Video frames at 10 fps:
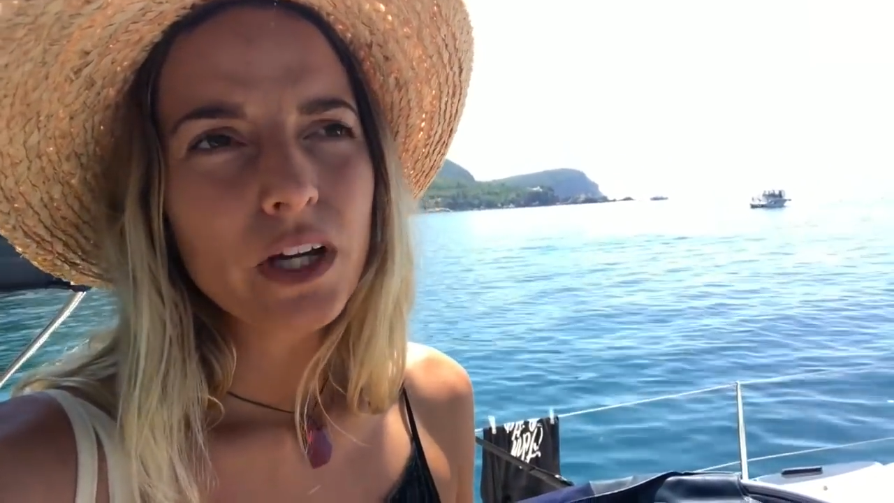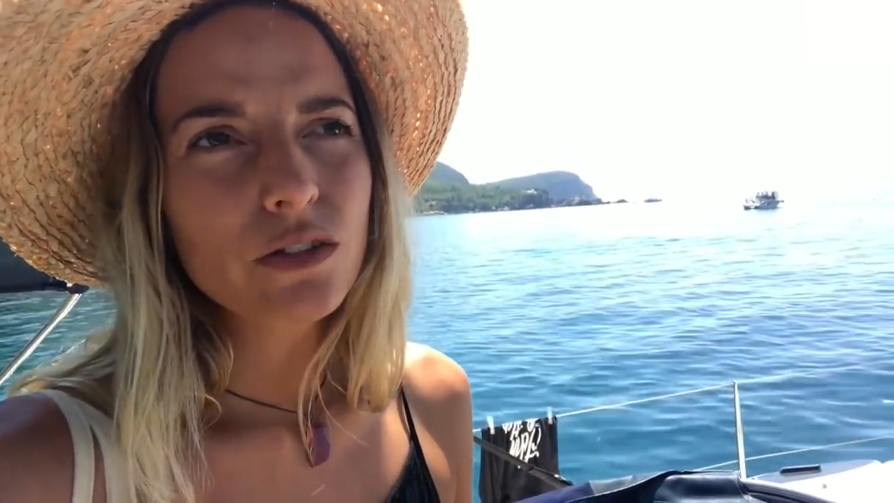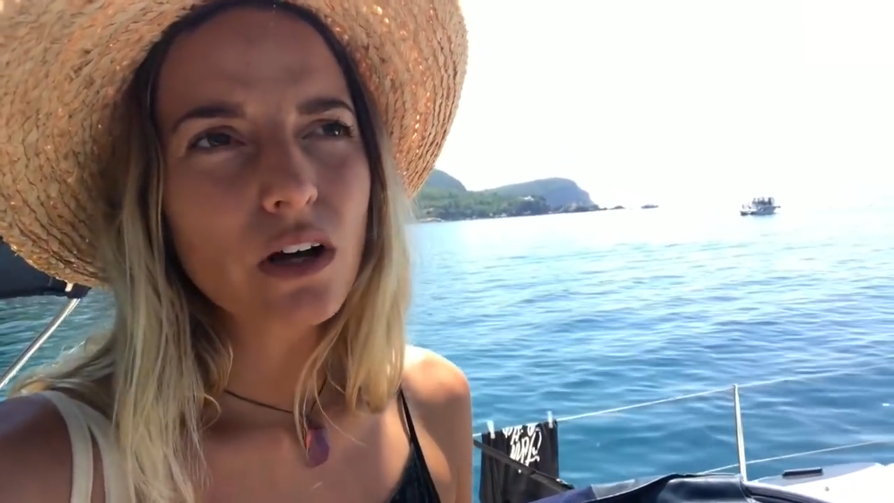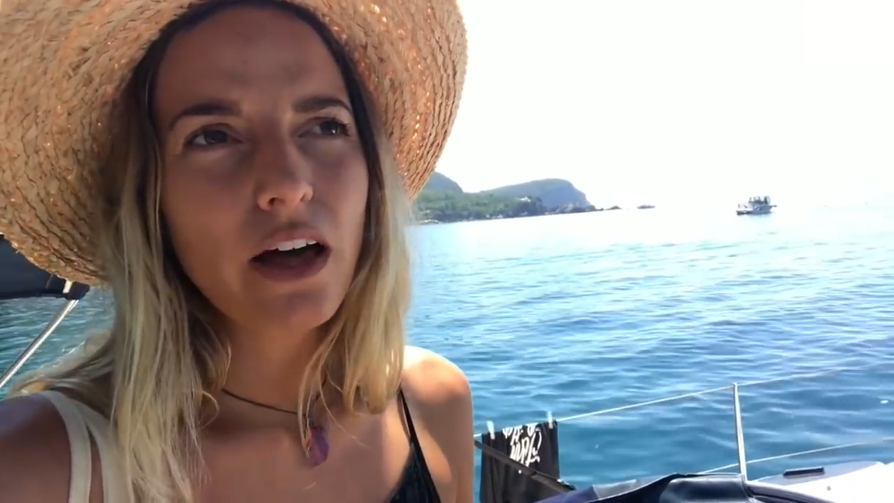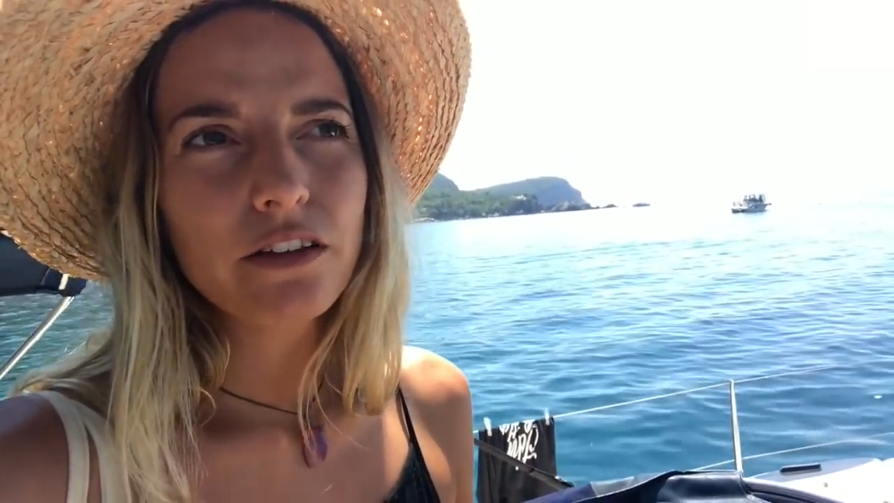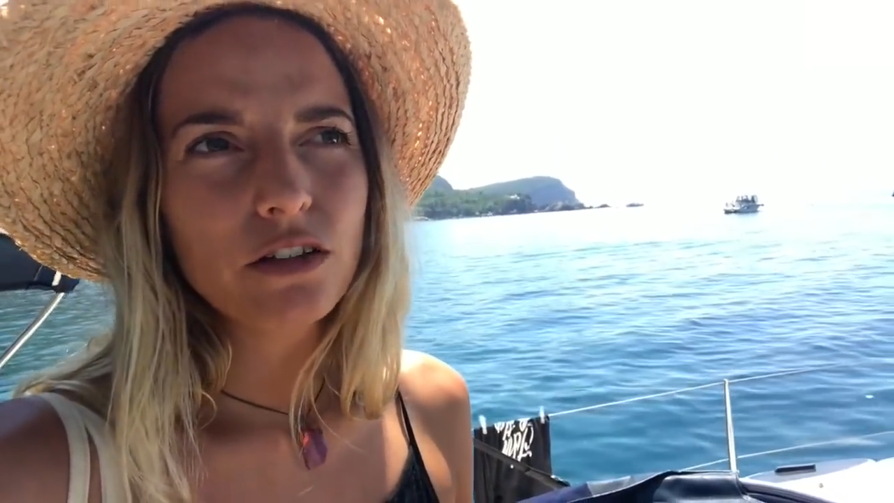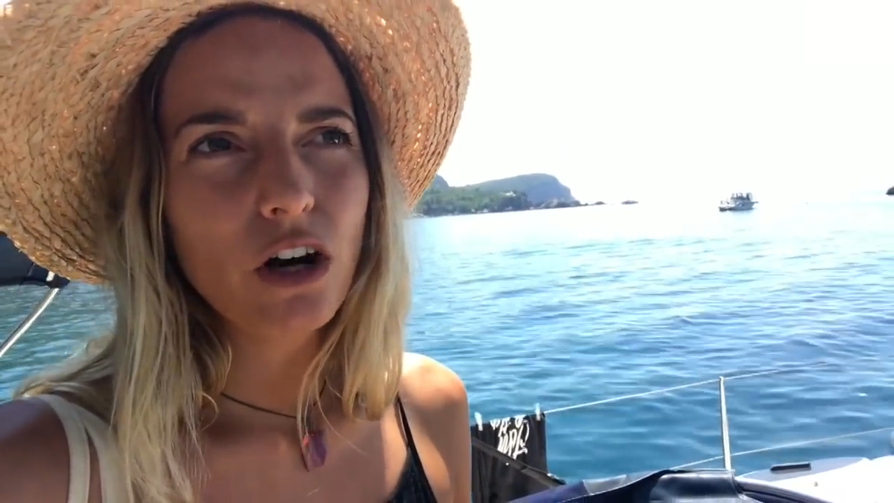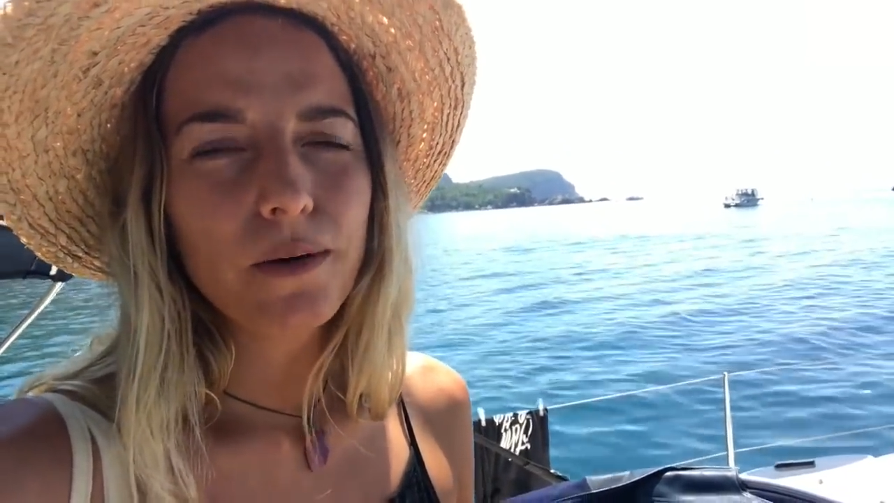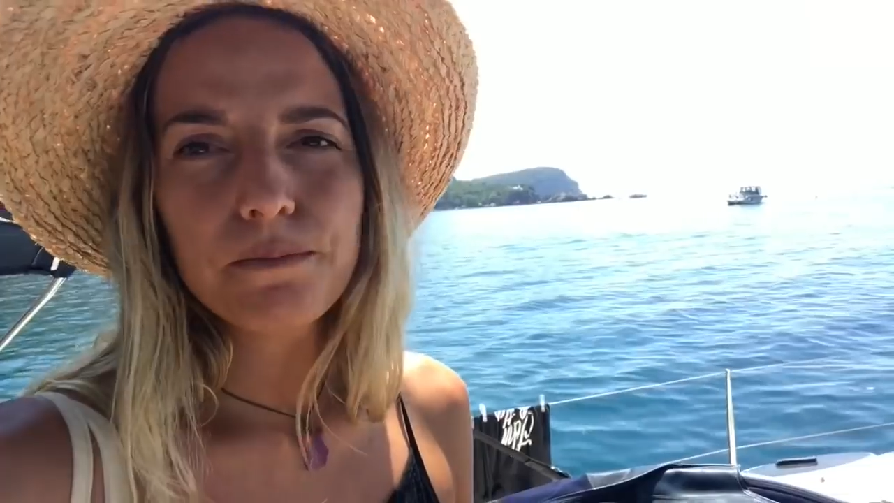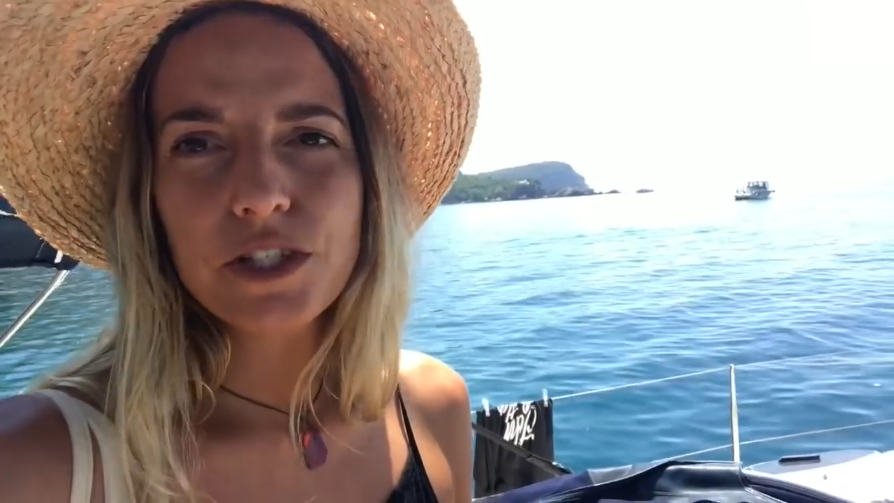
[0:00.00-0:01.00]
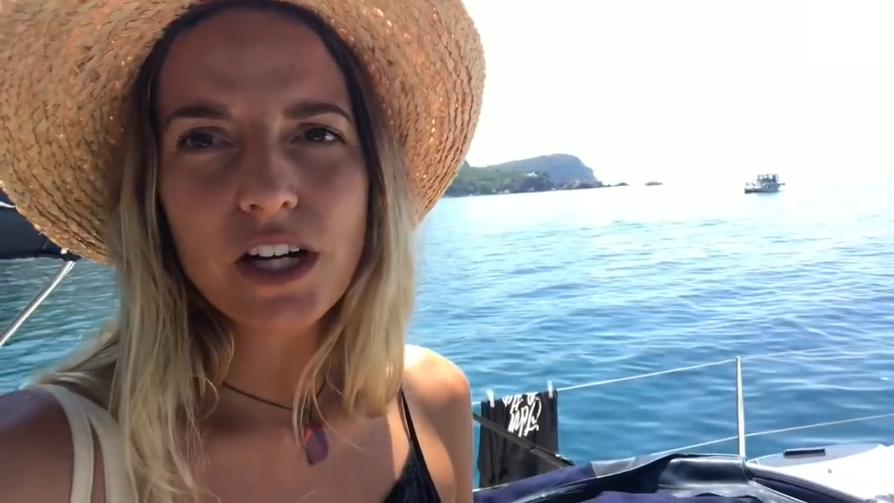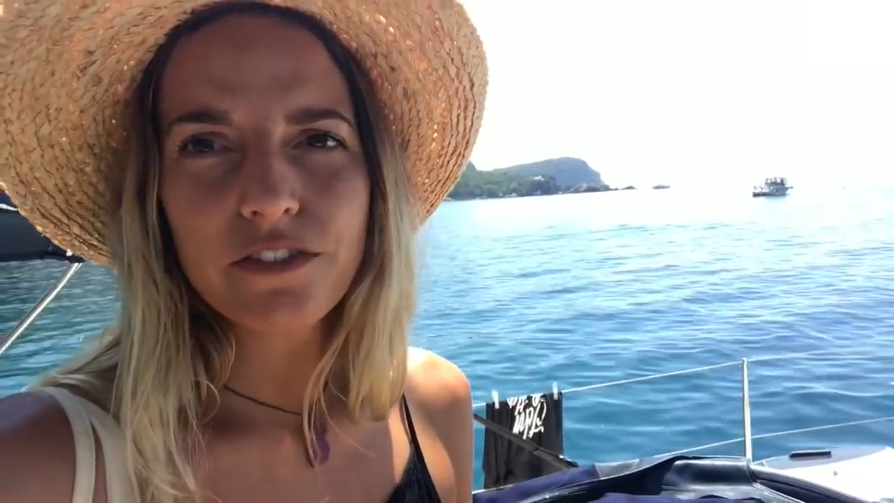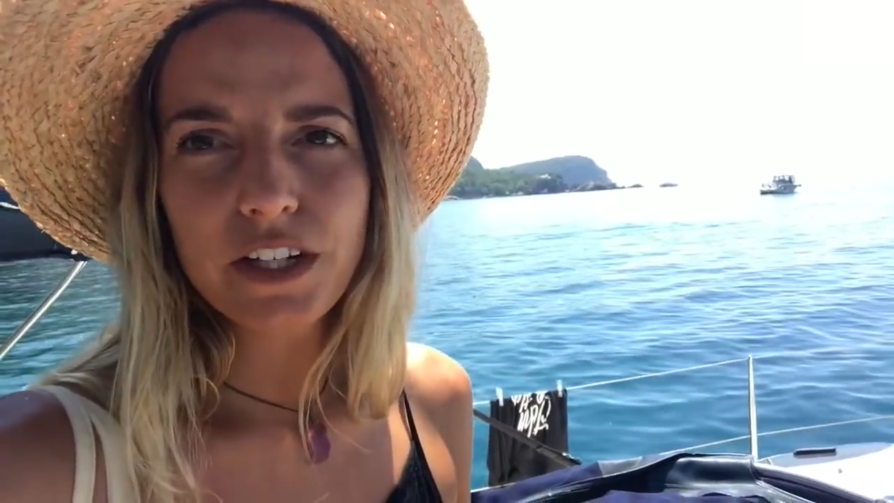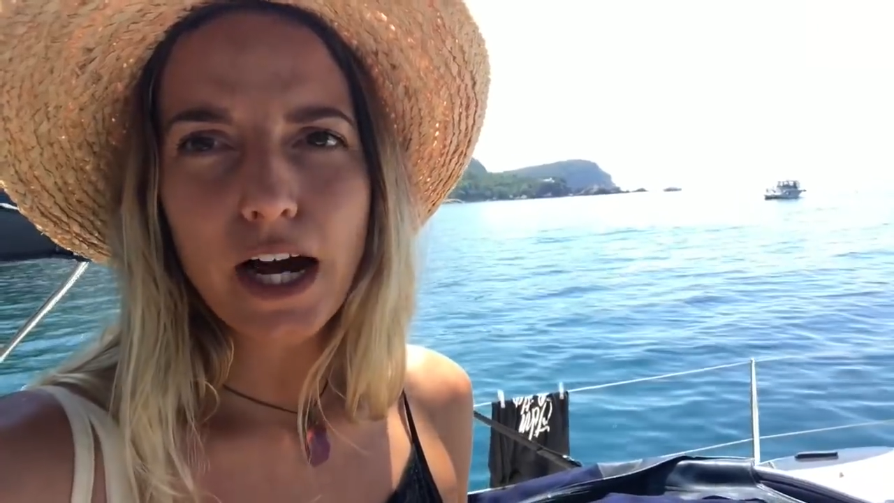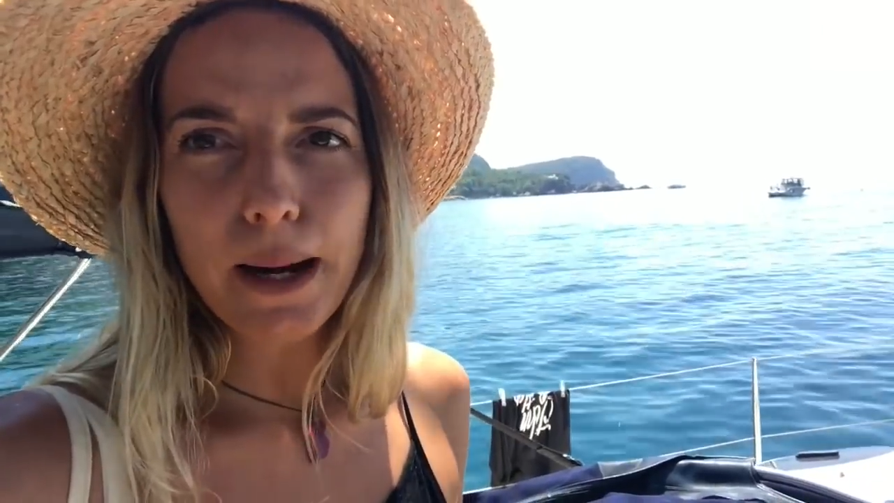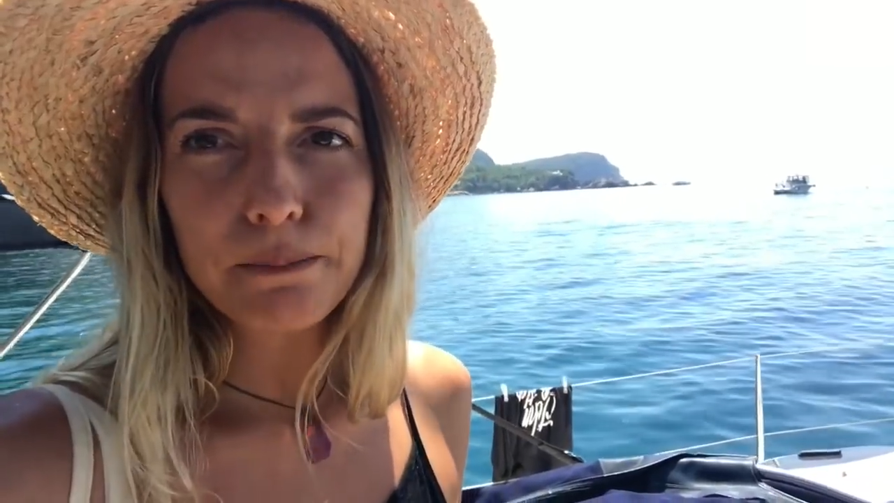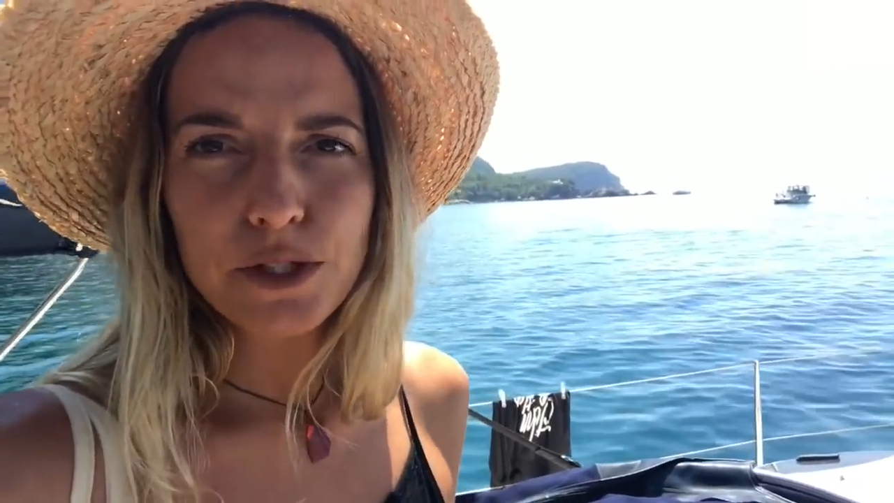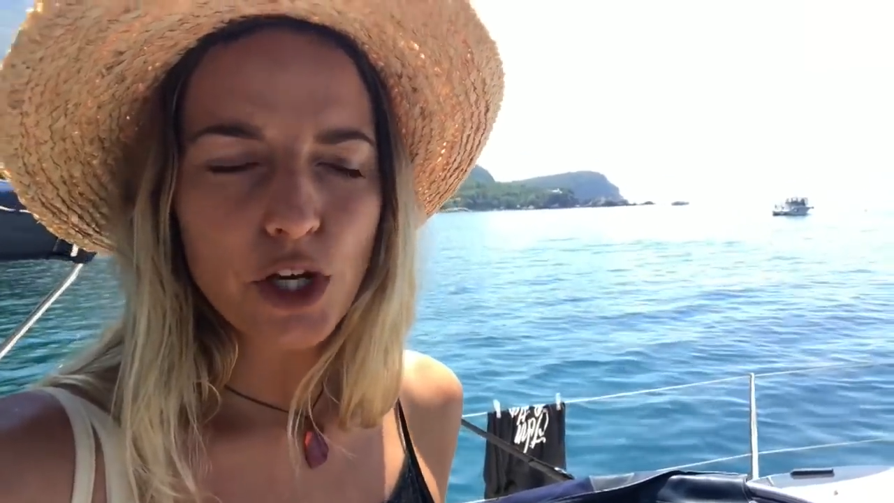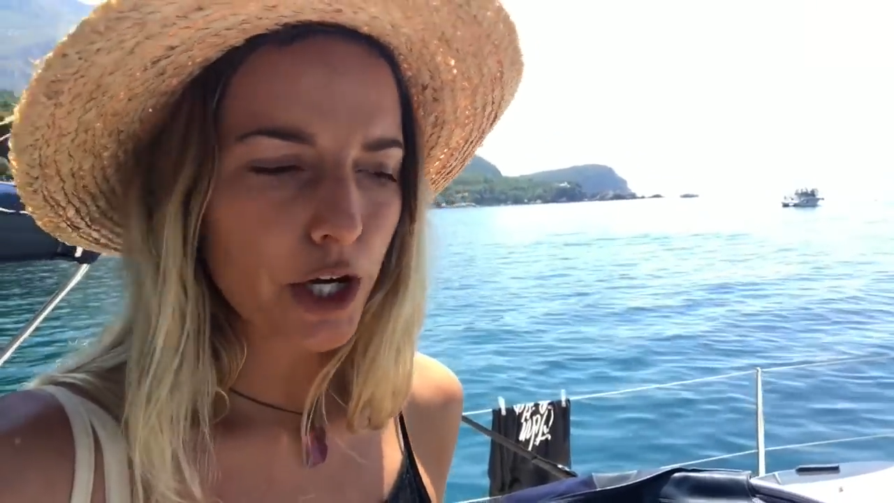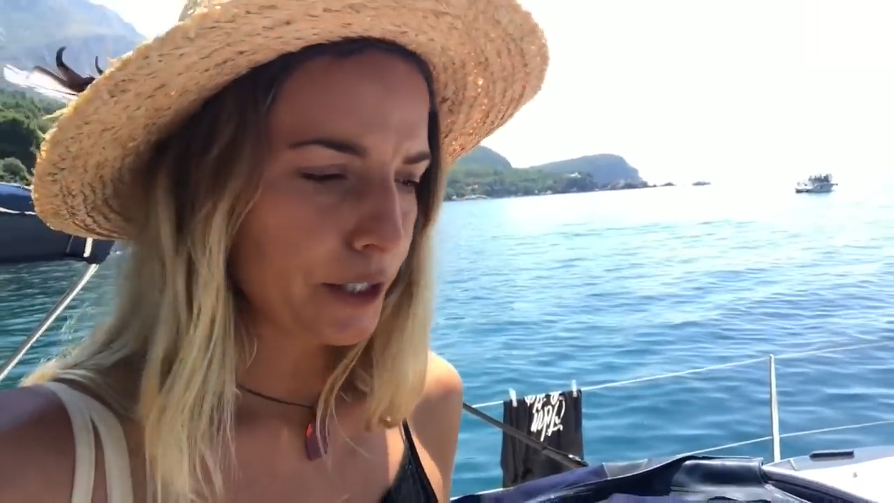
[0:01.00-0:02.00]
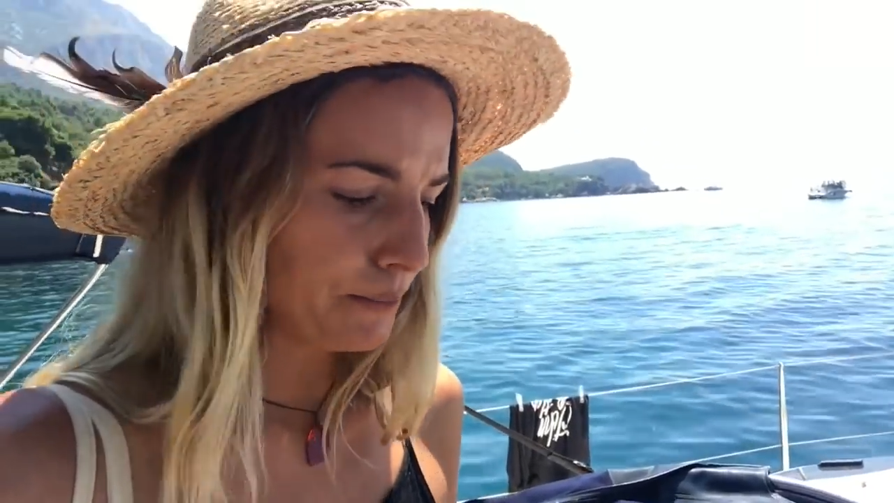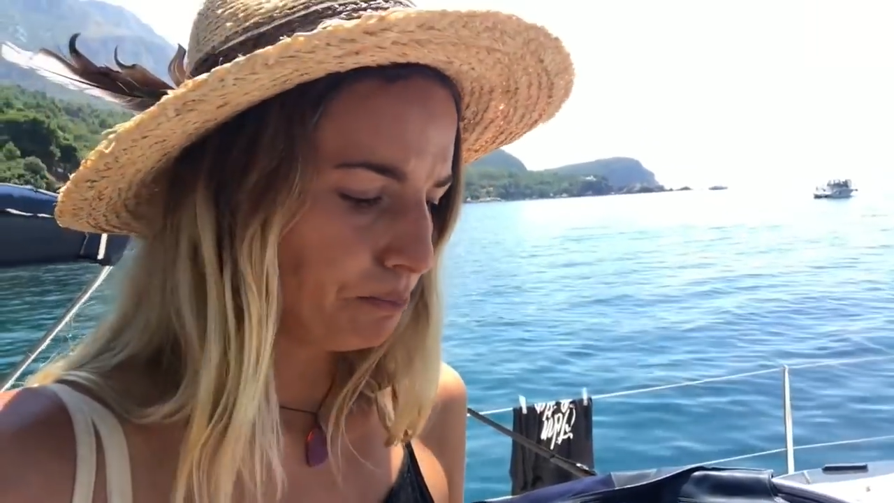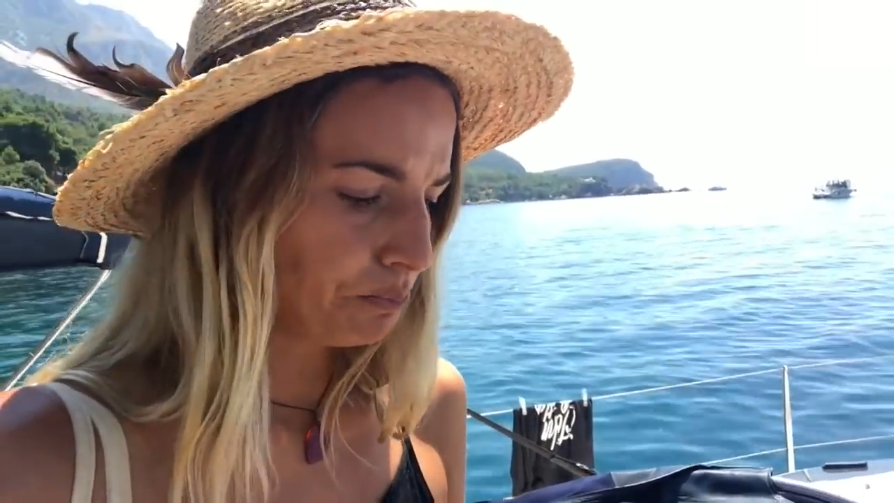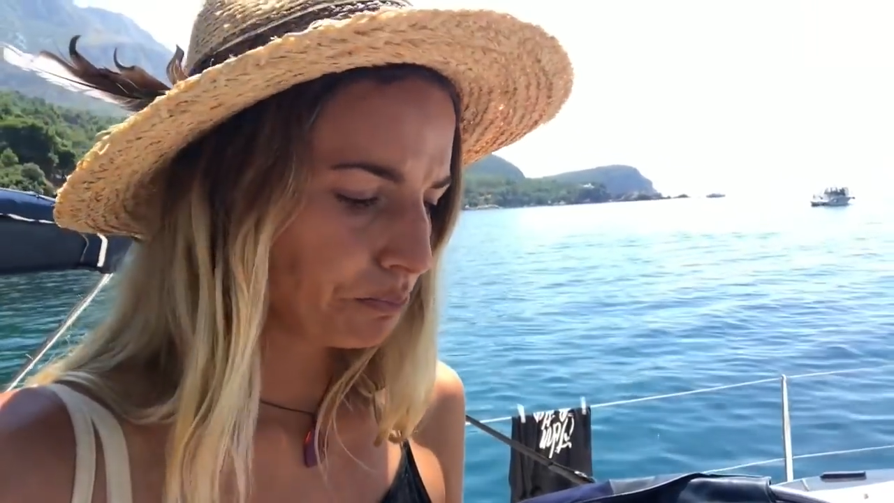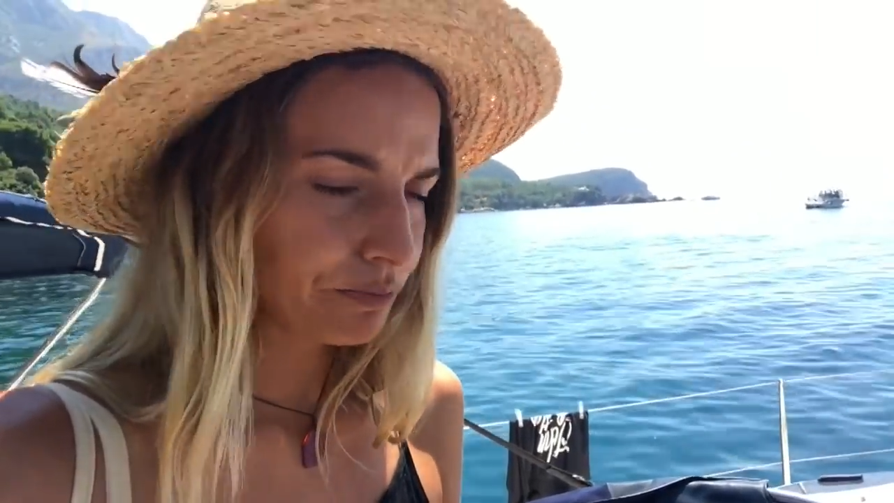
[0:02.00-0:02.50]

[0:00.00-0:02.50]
I'd rather not stuff it up. So